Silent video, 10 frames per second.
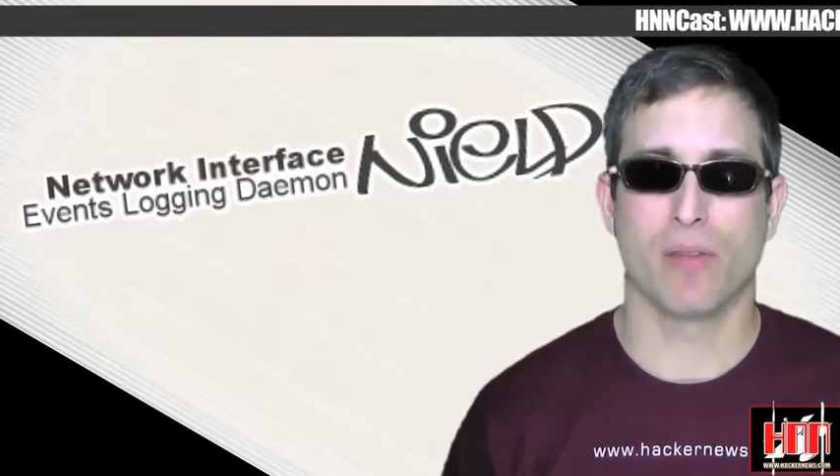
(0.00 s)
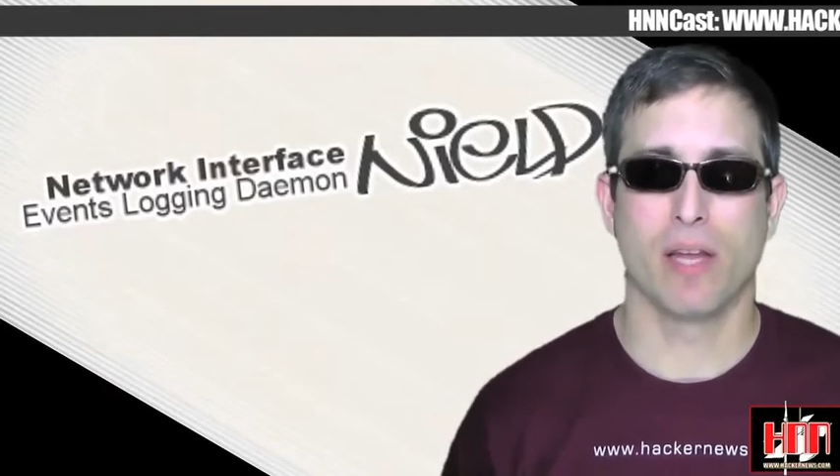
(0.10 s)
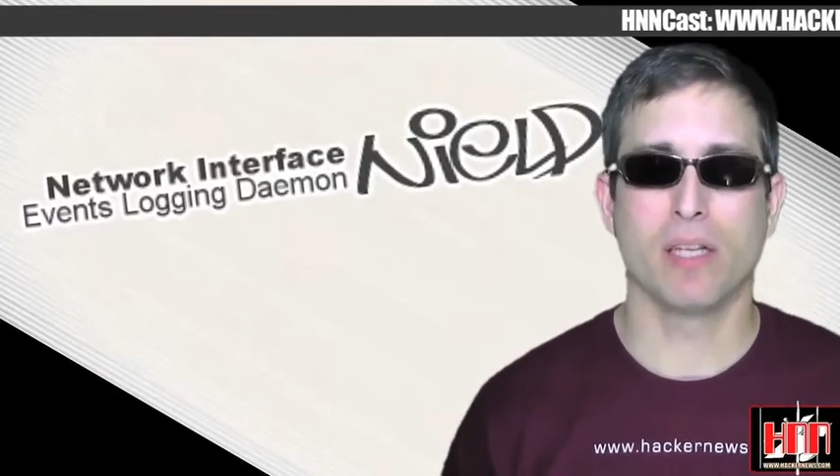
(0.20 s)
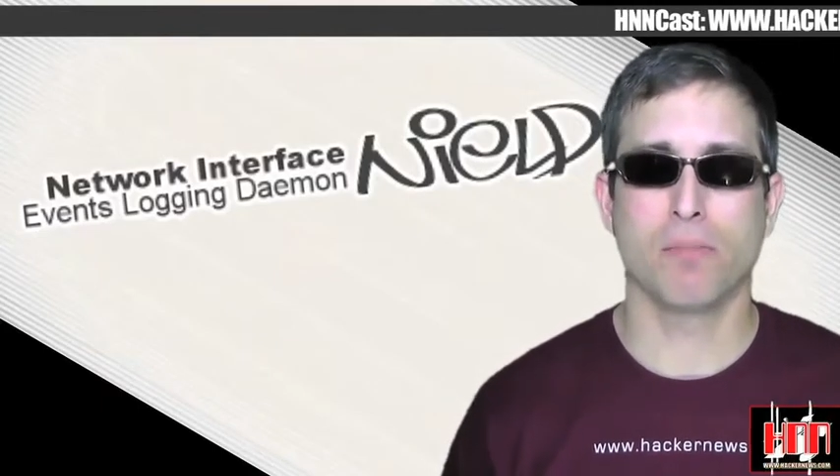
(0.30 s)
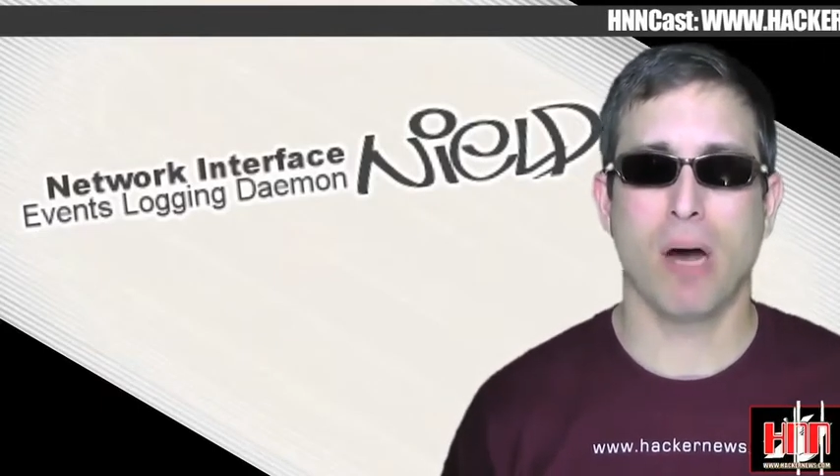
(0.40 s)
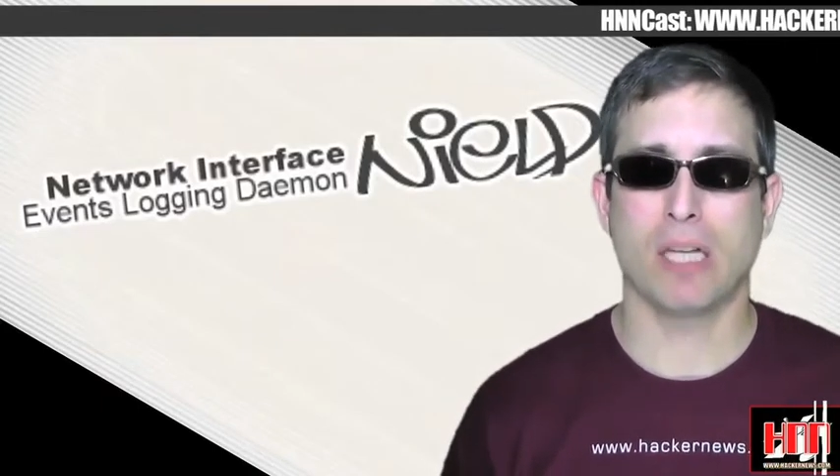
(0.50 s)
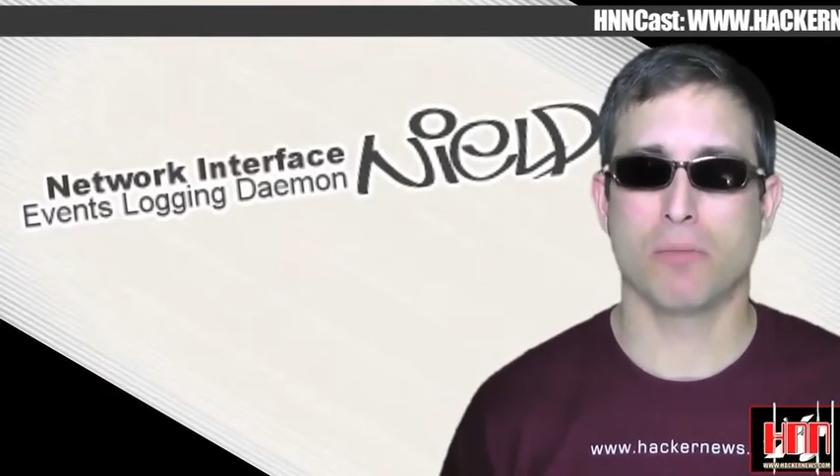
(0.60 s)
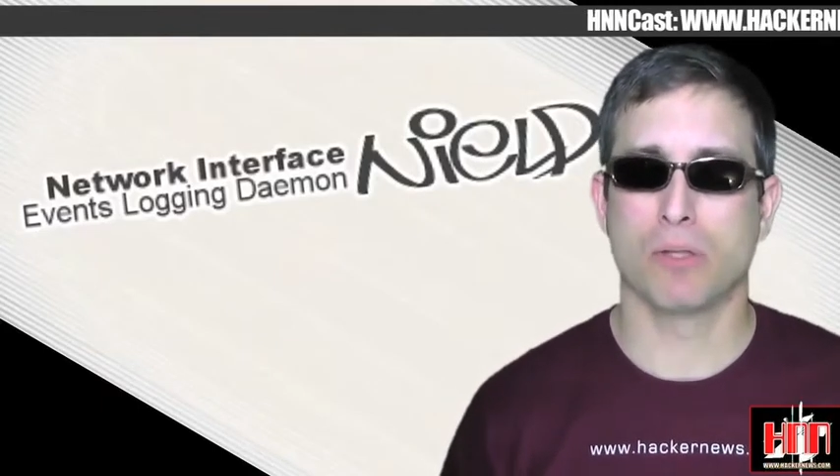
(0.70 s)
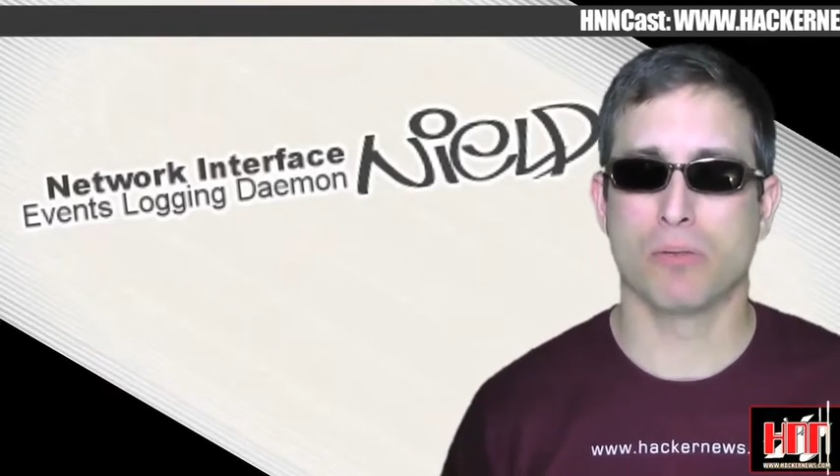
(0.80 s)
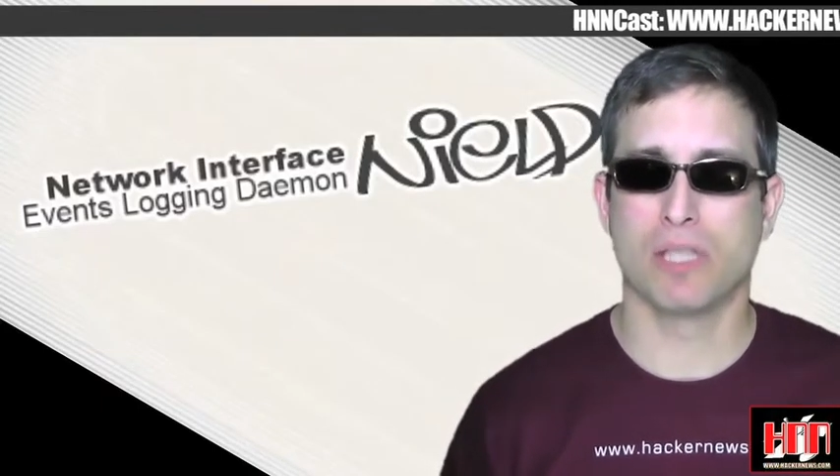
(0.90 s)
it is
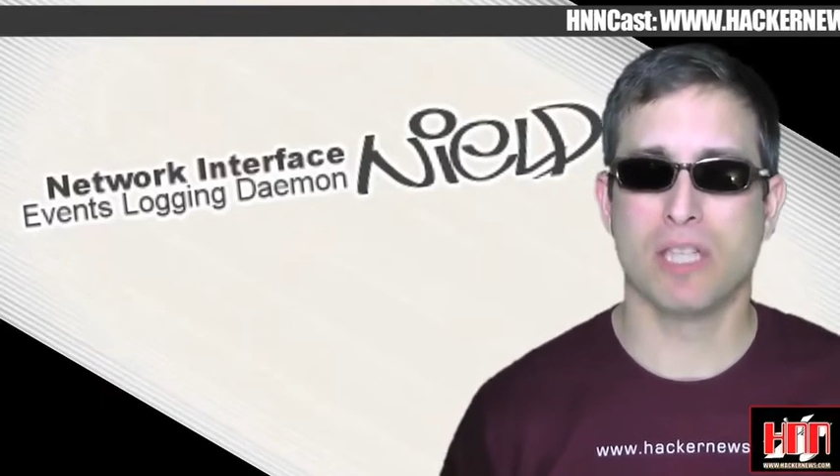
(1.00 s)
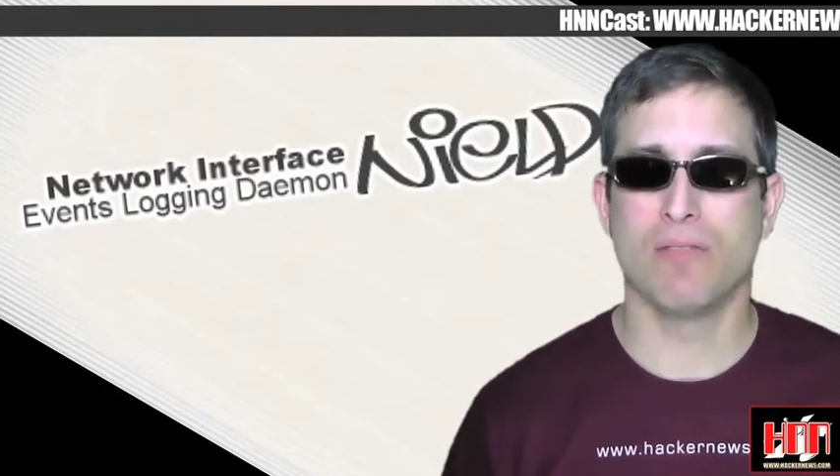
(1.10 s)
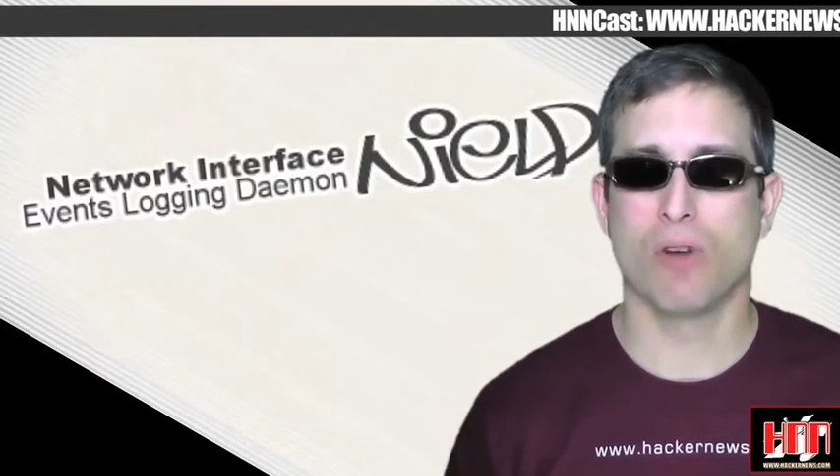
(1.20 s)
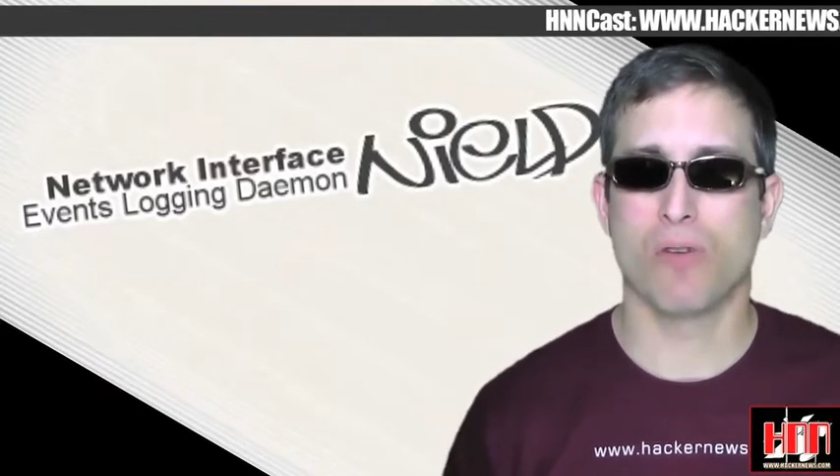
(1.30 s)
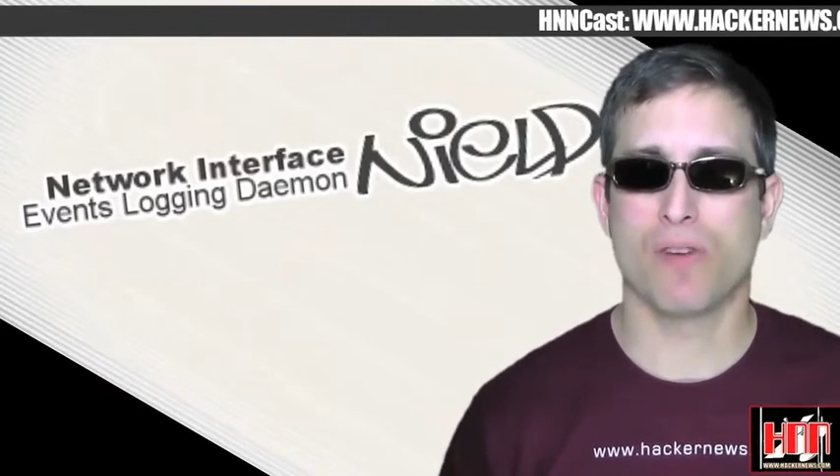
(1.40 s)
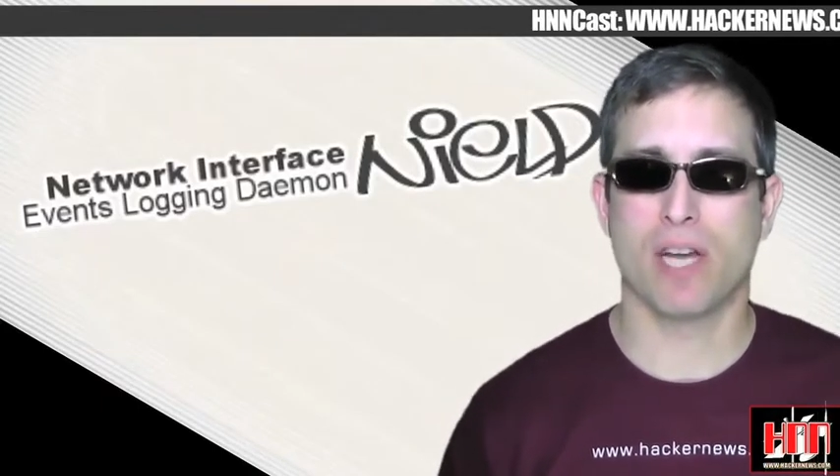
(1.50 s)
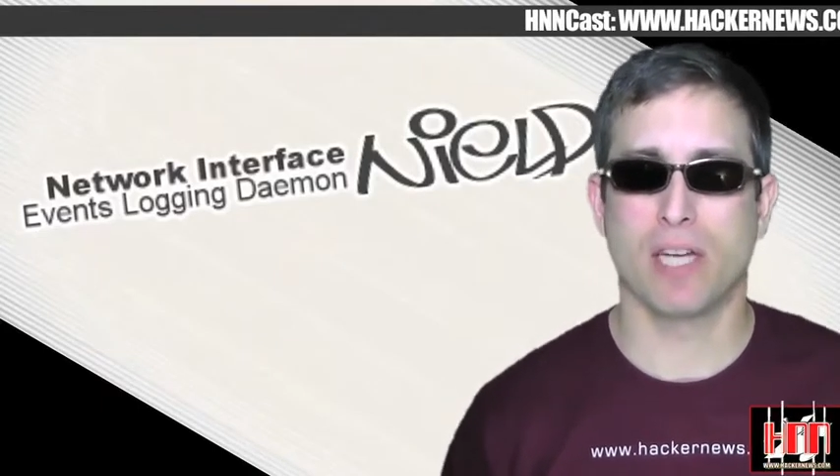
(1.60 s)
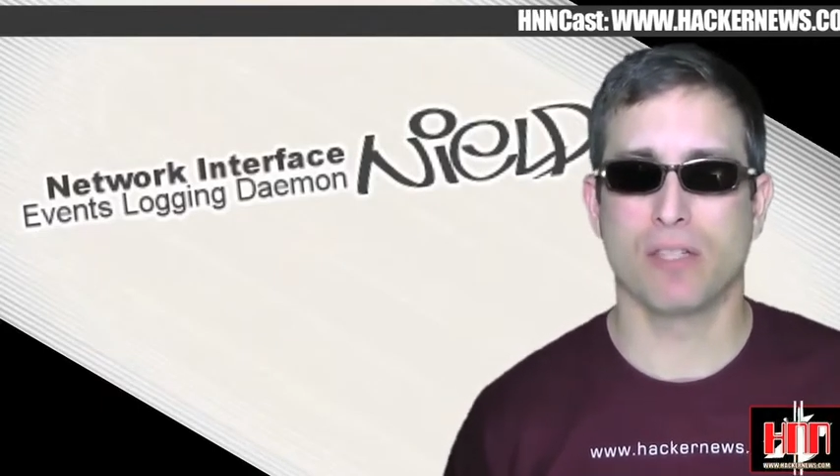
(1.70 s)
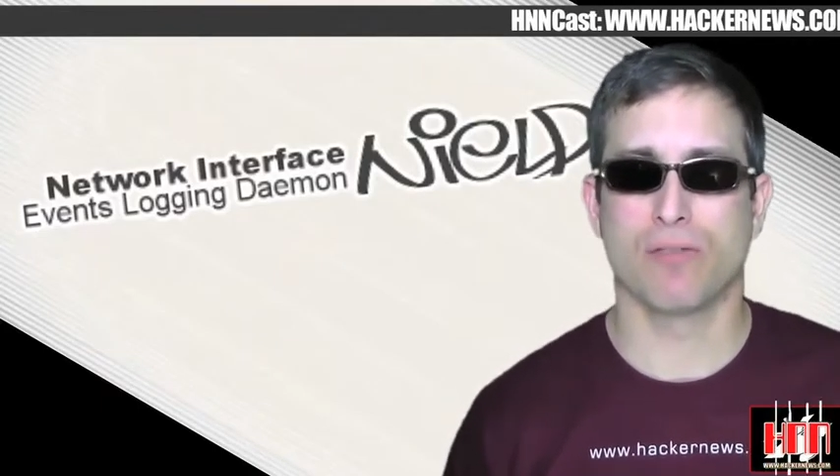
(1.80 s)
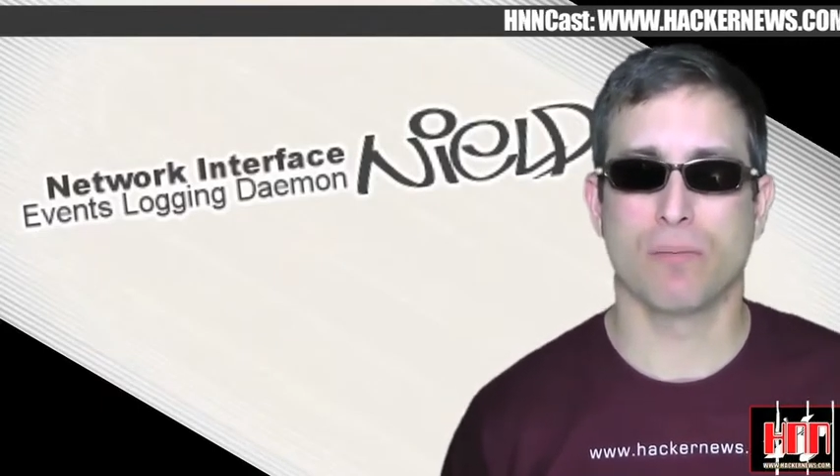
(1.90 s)
possible to receive
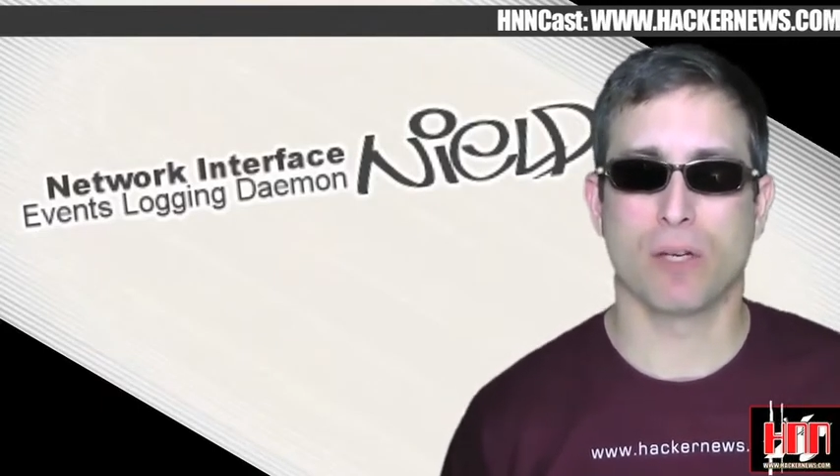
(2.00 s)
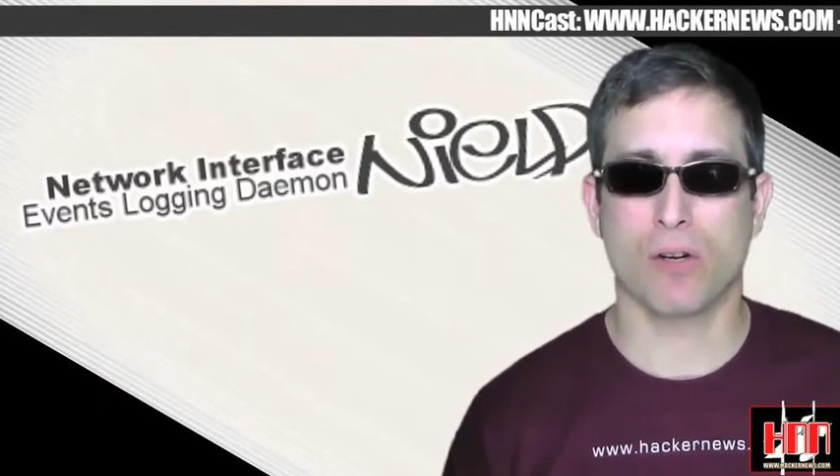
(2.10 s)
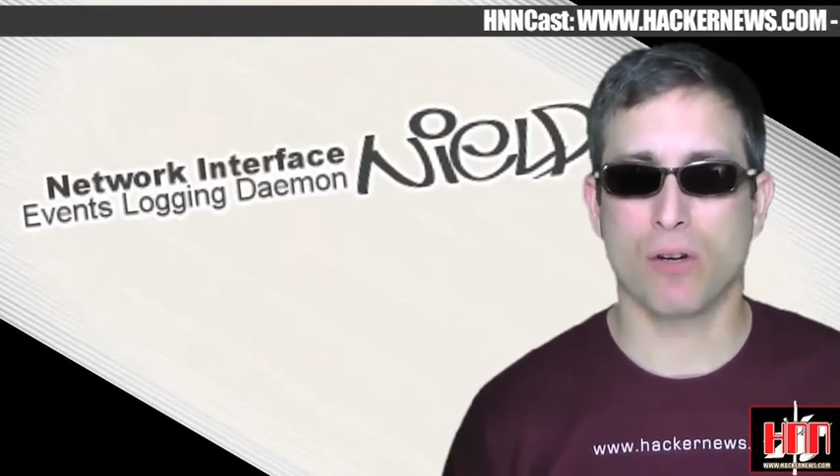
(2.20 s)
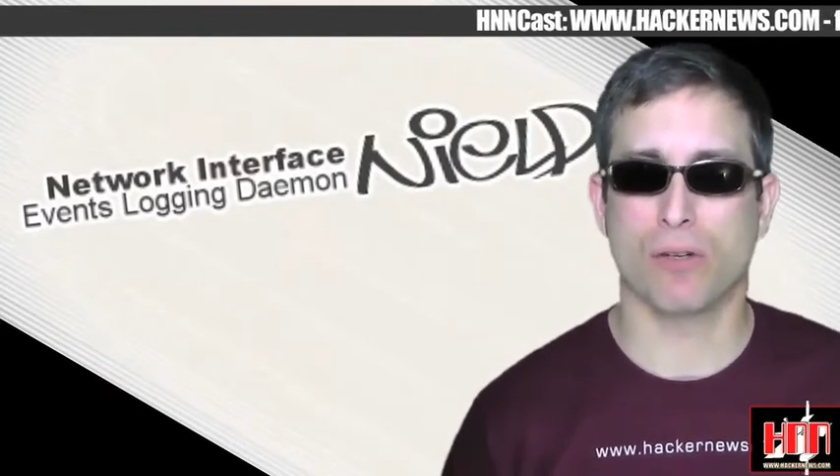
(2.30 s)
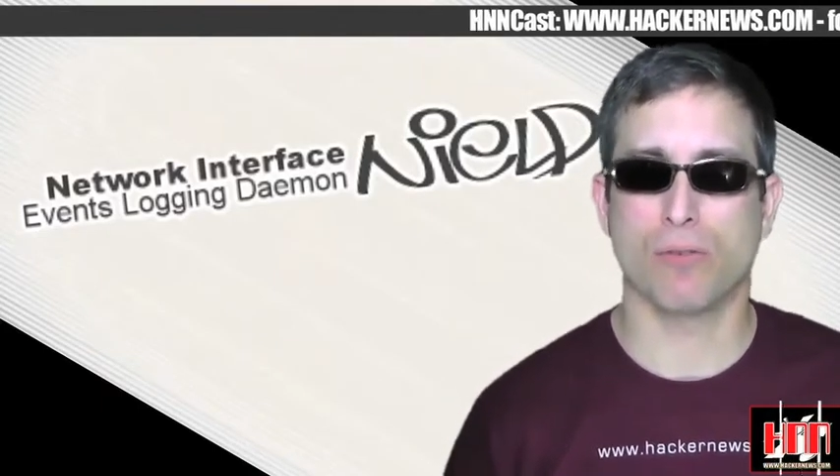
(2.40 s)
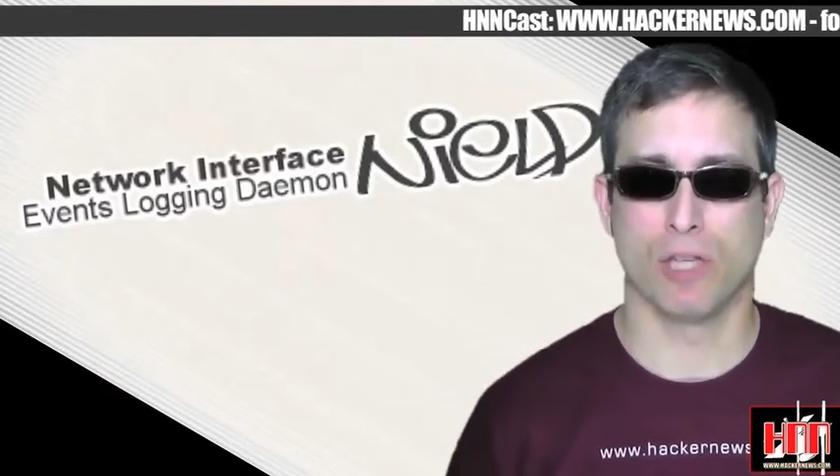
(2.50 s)
notifications from the kernel